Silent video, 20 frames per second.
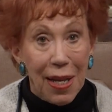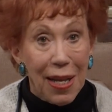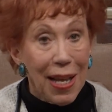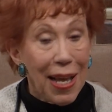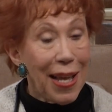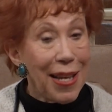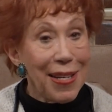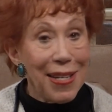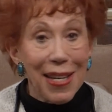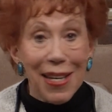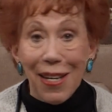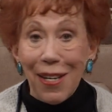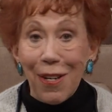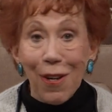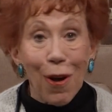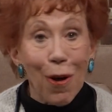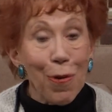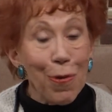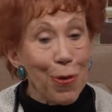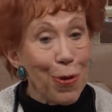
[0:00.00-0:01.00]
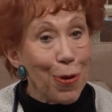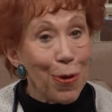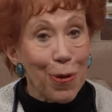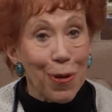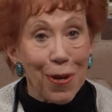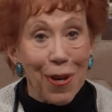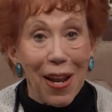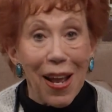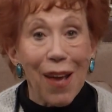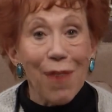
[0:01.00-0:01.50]
and didn't know you
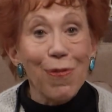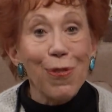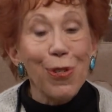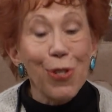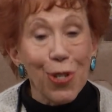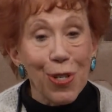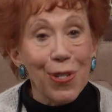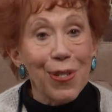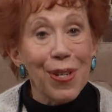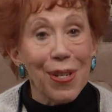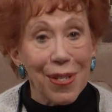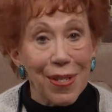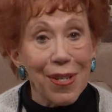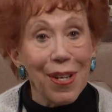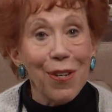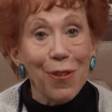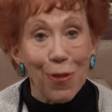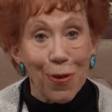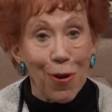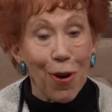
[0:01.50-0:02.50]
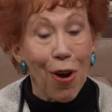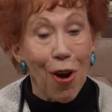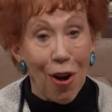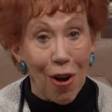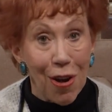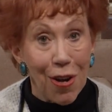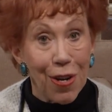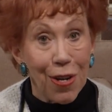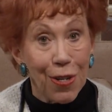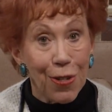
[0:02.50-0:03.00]
could have Jesus in your
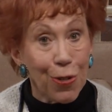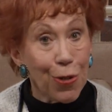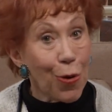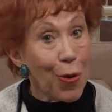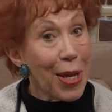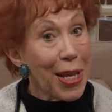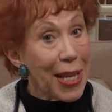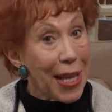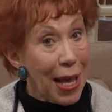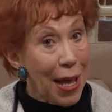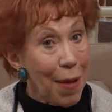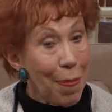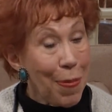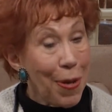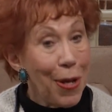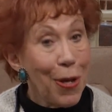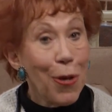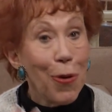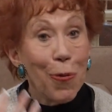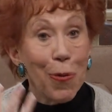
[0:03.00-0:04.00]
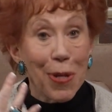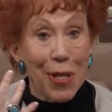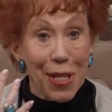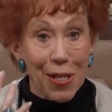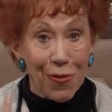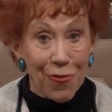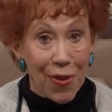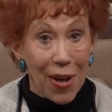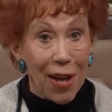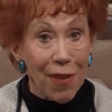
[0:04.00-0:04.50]
heart. So he came with
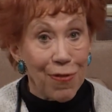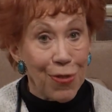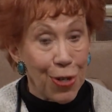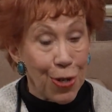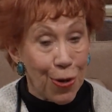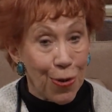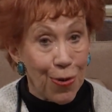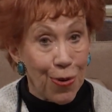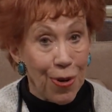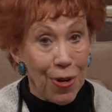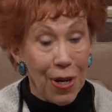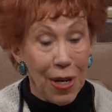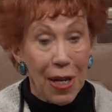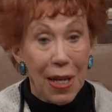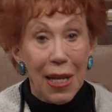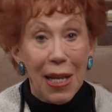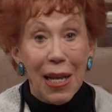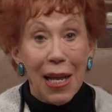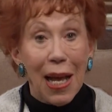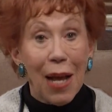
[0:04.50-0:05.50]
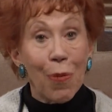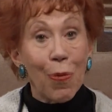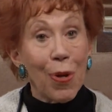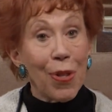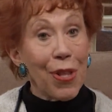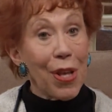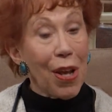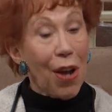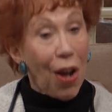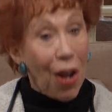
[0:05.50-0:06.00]
his five children, and
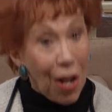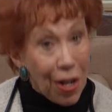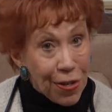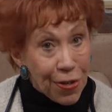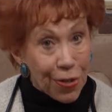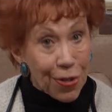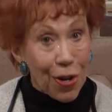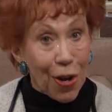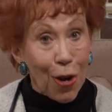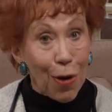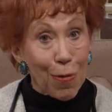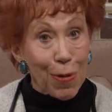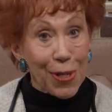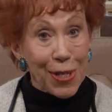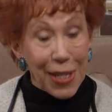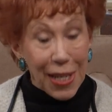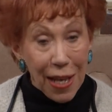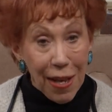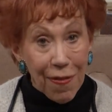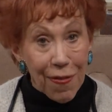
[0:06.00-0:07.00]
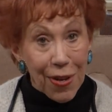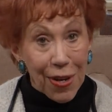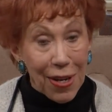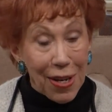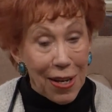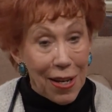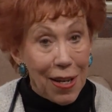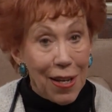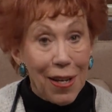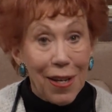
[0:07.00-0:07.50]
when the altar call was given,
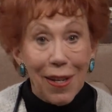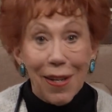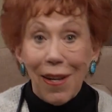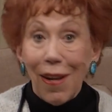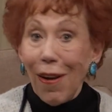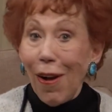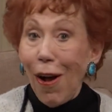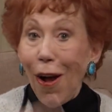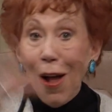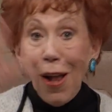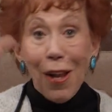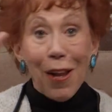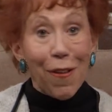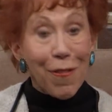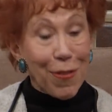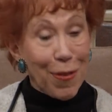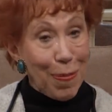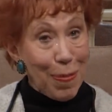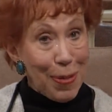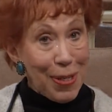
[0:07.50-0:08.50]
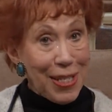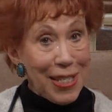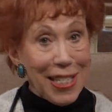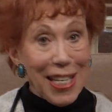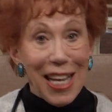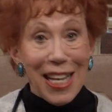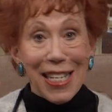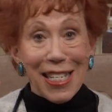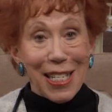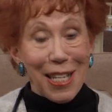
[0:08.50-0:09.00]
all of them,
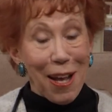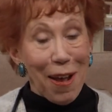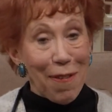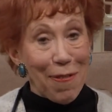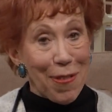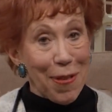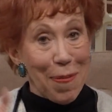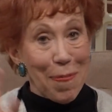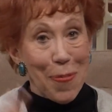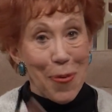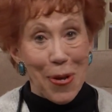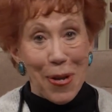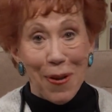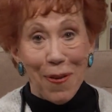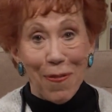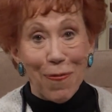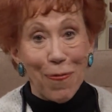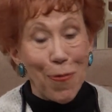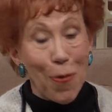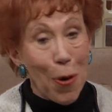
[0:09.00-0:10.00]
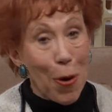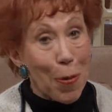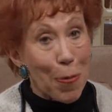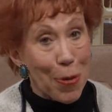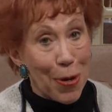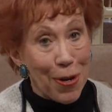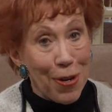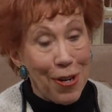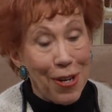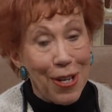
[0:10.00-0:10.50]
six of them, went
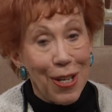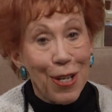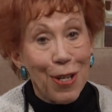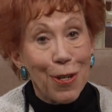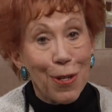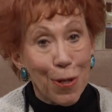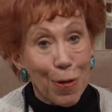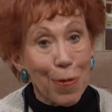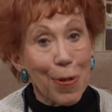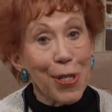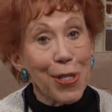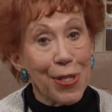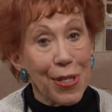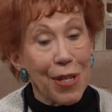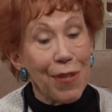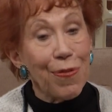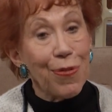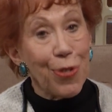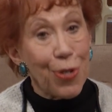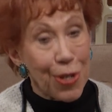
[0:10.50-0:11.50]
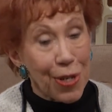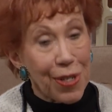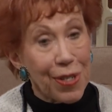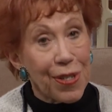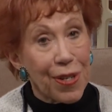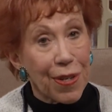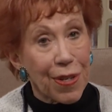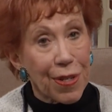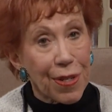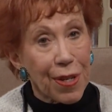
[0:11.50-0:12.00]
forward to receive
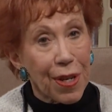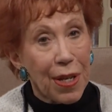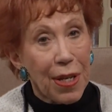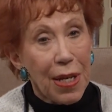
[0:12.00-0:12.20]
Jesus.